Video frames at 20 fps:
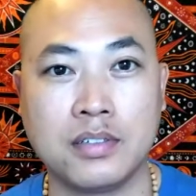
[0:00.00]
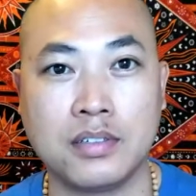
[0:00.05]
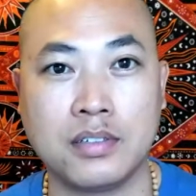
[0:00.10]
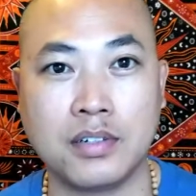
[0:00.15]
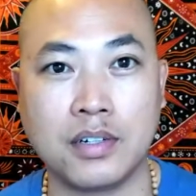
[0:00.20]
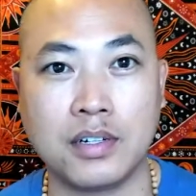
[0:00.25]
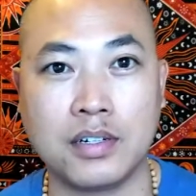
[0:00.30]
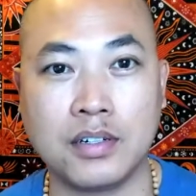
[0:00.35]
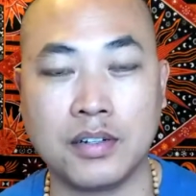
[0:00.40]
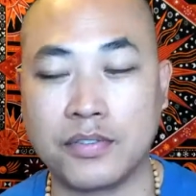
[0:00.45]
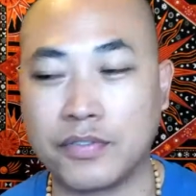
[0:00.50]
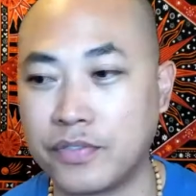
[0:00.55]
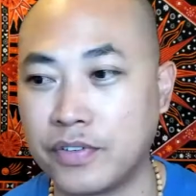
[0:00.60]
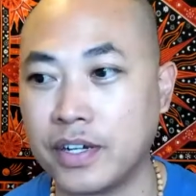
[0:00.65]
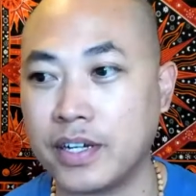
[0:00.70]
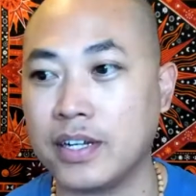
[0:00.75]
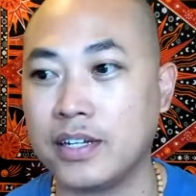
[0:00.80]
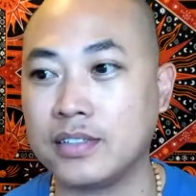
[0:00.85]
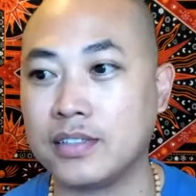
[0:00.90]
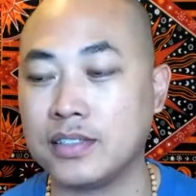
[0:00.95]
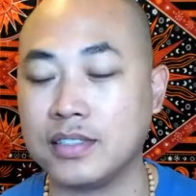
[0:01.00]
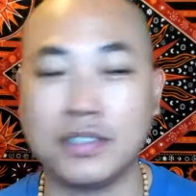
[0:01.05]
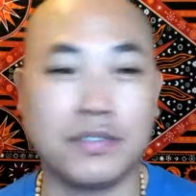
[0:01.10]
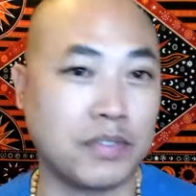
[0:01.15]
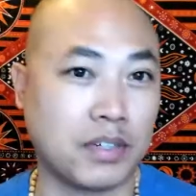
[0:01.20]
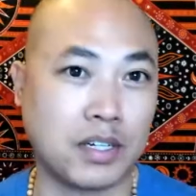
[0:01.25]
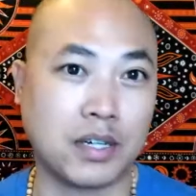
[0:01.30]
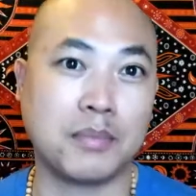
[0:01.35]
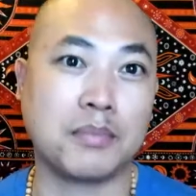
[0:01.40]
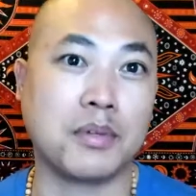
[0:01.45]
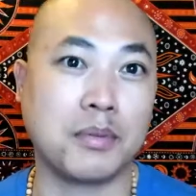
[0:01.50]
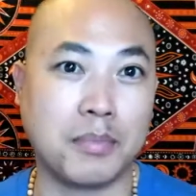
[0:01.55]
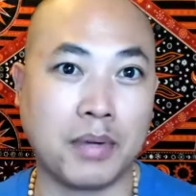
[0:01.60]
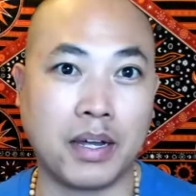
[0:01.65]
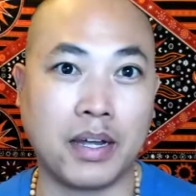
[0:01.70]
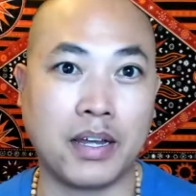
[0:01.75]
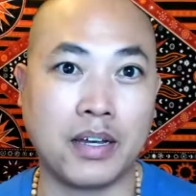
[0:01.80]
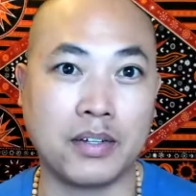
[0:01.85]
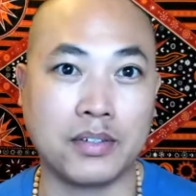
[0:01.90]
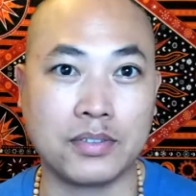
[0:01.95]
right? Afraid to even come to
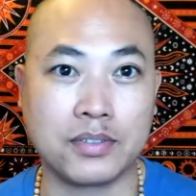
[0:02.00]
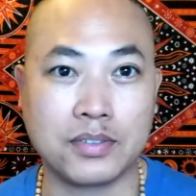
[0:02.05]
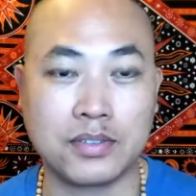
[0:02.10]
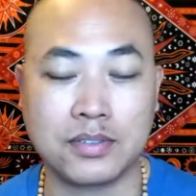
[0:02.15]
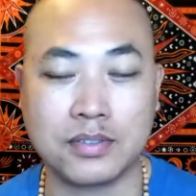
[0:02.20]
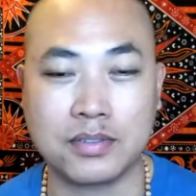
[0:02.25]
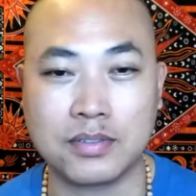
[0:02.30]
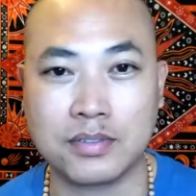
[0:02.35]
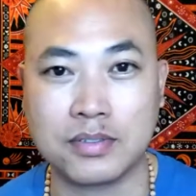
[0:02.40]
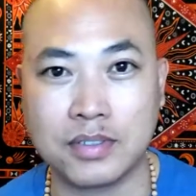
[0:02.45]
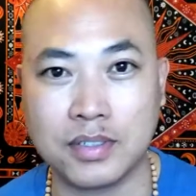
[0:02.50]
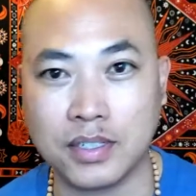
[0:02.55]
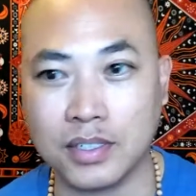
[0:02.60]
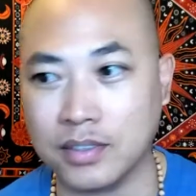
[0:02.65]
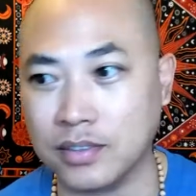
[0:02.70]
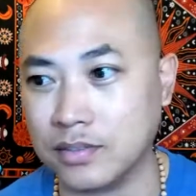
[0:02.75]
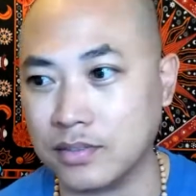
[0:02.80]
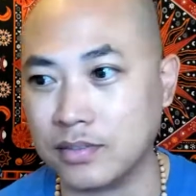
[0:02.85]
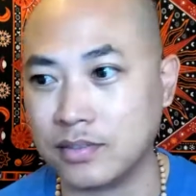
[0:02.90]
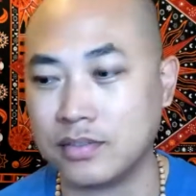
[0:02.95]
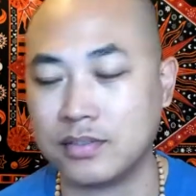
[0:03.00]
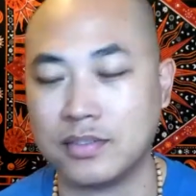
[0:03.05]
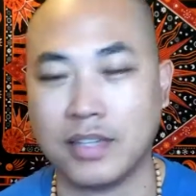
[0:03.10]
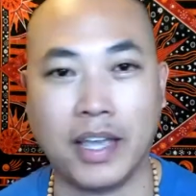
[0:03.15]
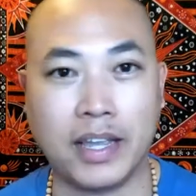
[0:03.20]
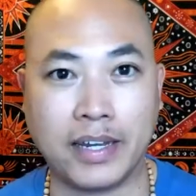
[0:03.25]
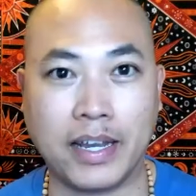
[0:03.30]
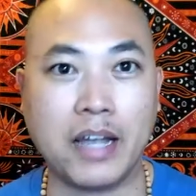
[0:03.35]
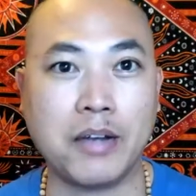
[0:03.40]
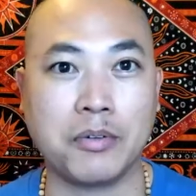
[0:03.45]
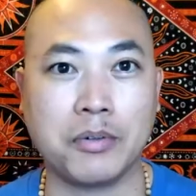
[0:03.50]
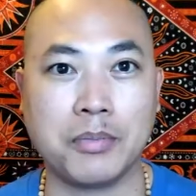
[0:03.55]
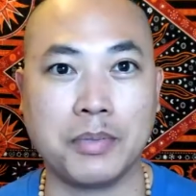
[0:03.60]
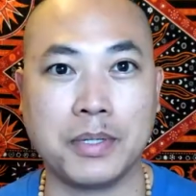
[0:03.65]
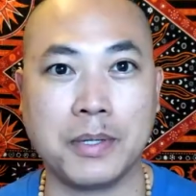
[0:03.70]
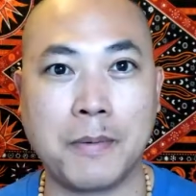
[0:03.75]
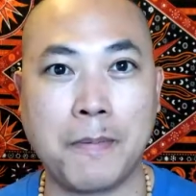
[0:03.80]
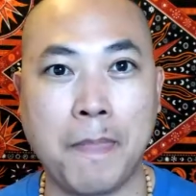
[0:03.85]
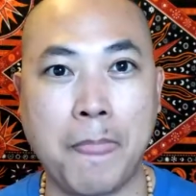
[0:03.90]
my house and hang out with me.